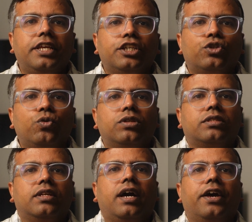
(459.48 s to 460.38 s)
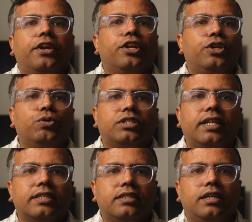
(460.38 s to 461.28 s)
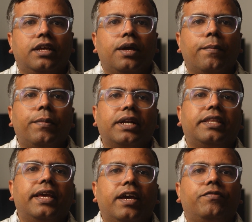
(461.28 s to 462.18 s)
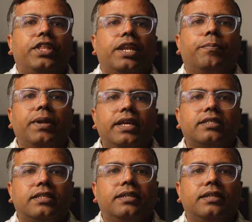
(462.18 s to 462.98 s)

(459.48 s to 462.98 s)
these tools aren't useless, but they have their place.